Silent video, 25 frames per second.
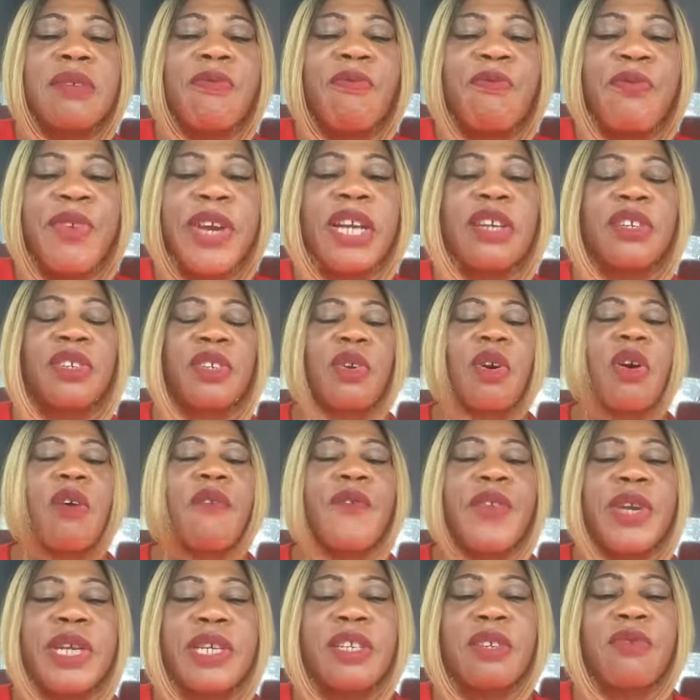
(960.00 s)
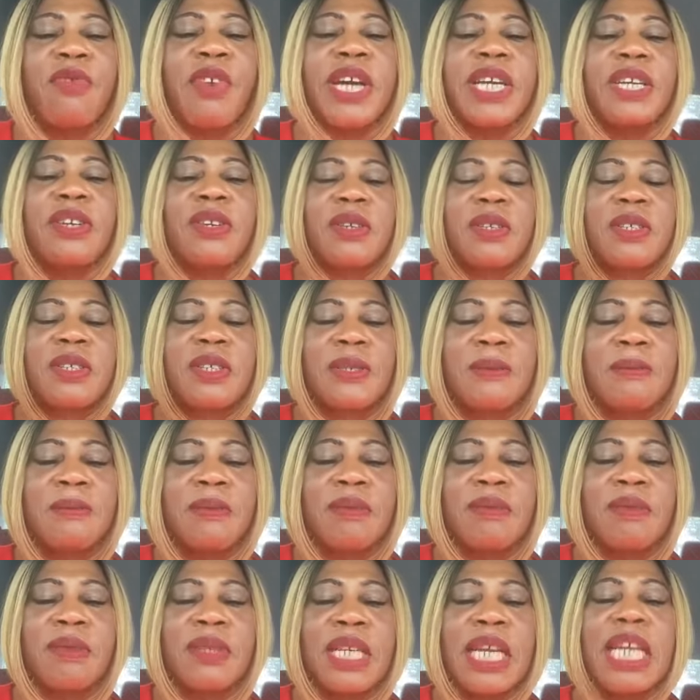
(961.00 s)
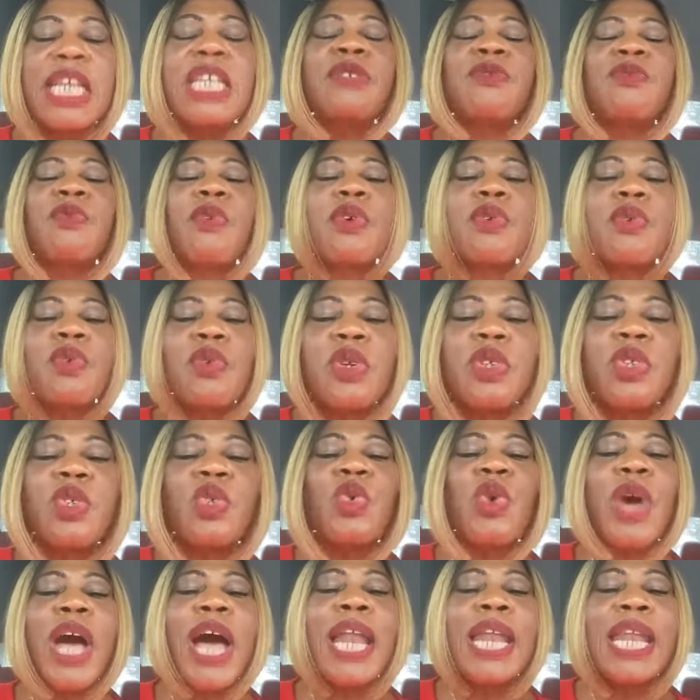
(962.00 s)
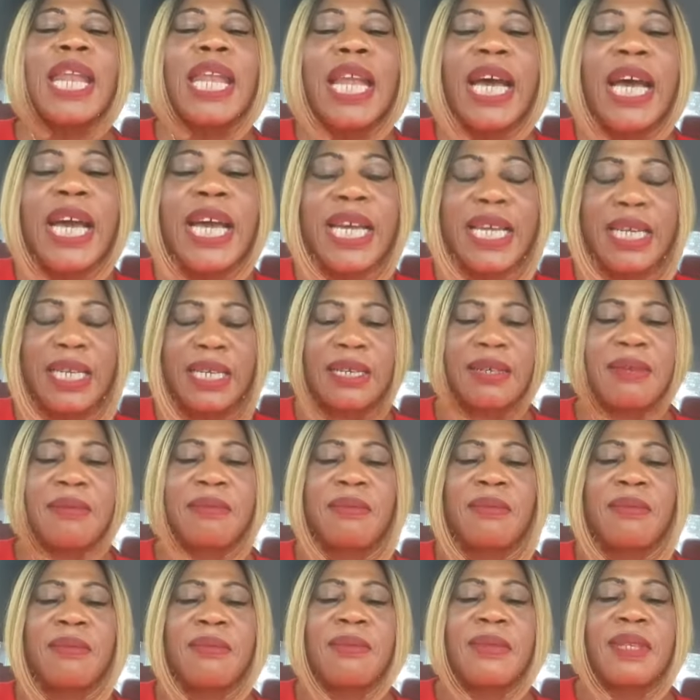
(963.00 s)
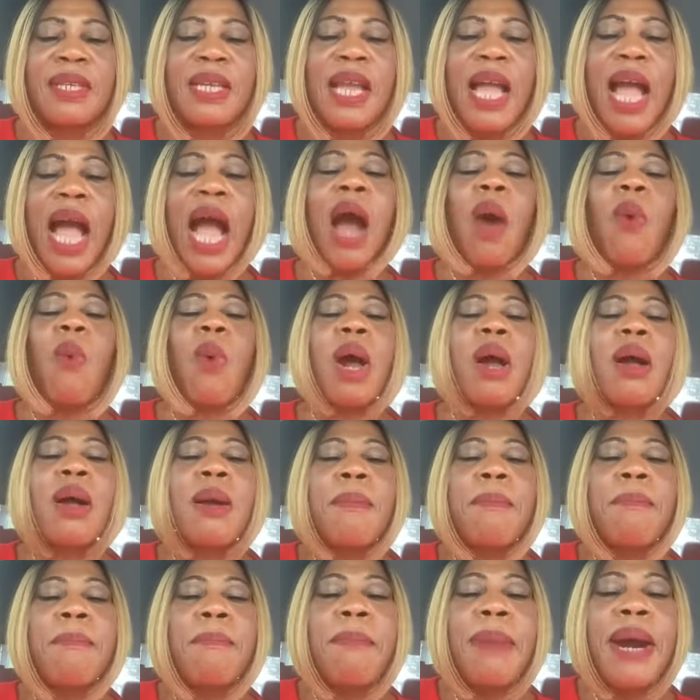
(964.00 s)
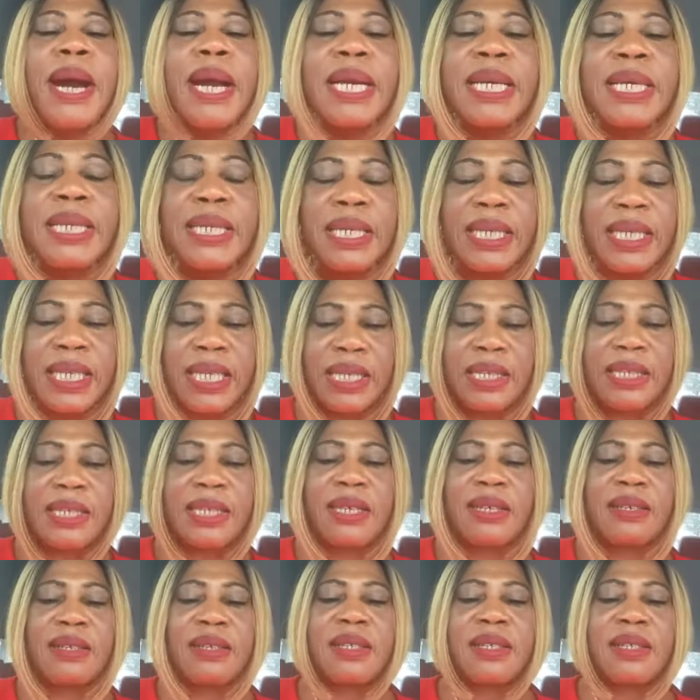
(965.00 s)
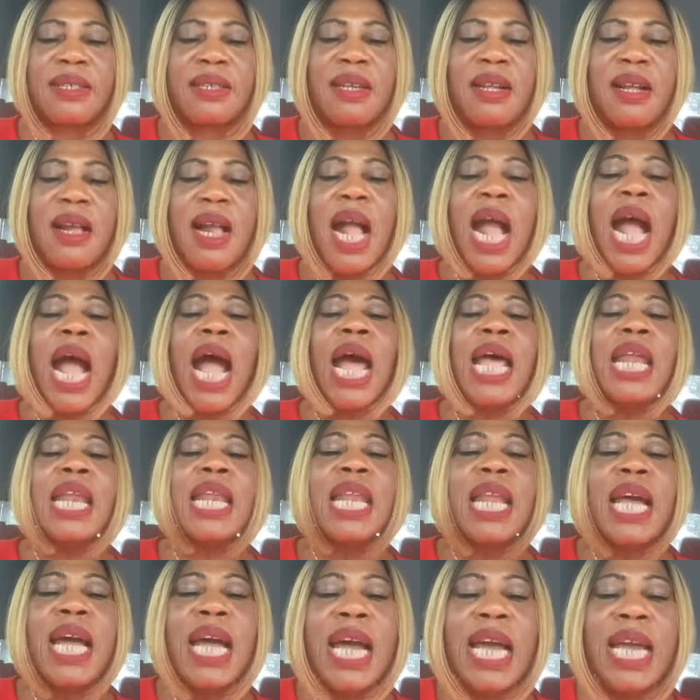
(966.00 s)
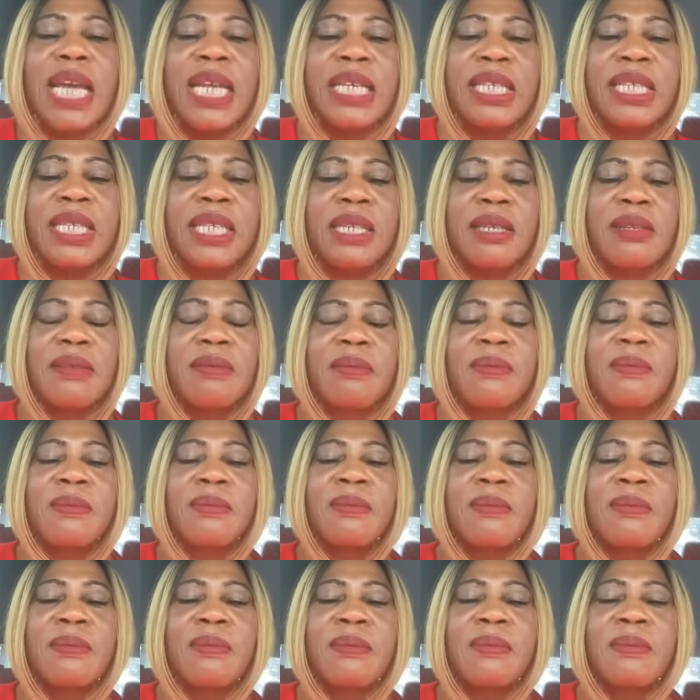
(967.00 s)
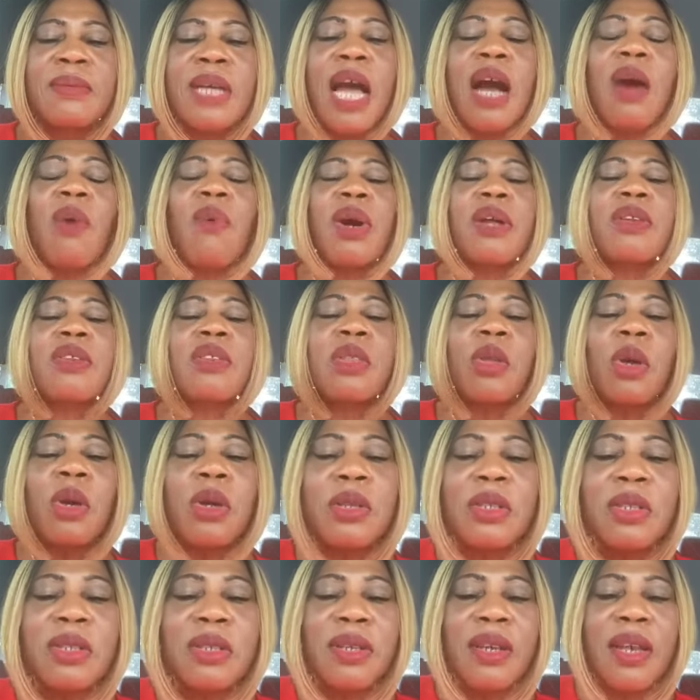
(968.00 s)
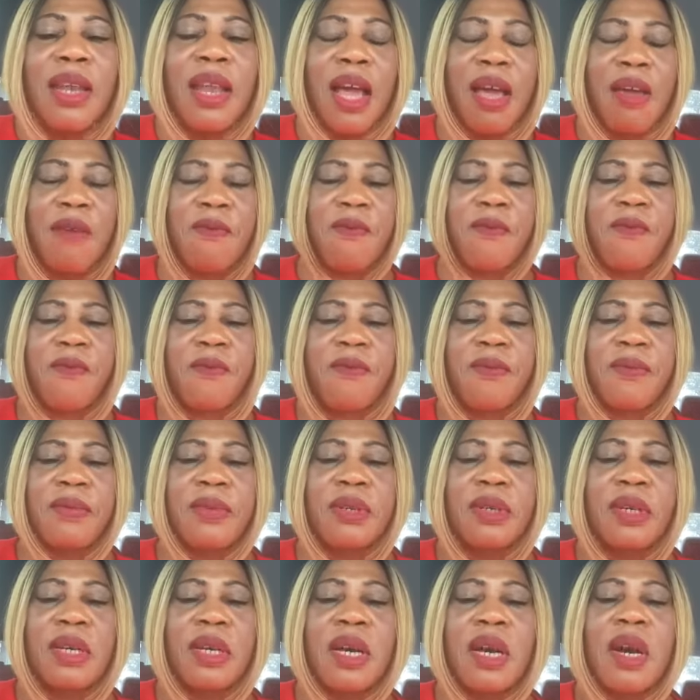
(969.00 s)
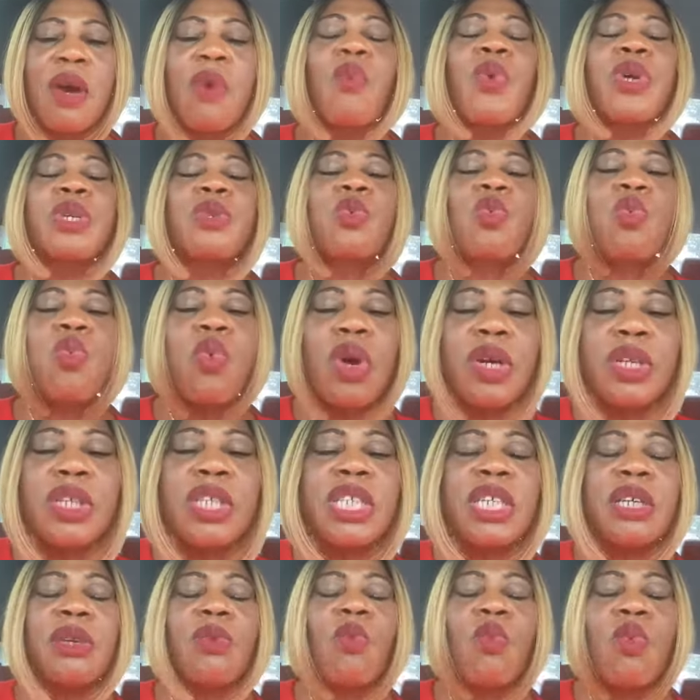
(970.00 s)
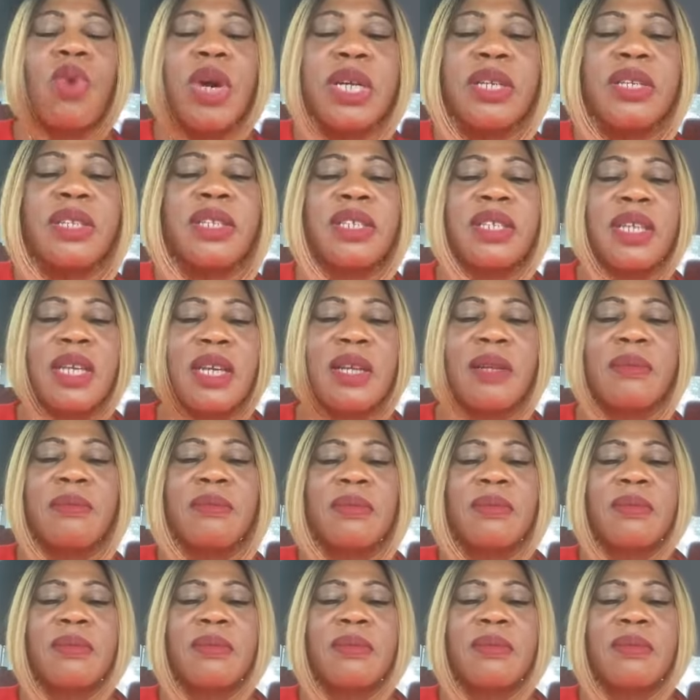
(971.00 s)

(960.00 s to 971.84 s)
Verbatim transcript: effect of it find us? Is for us to align our mindset, aligned our thoughts, life with what the word say.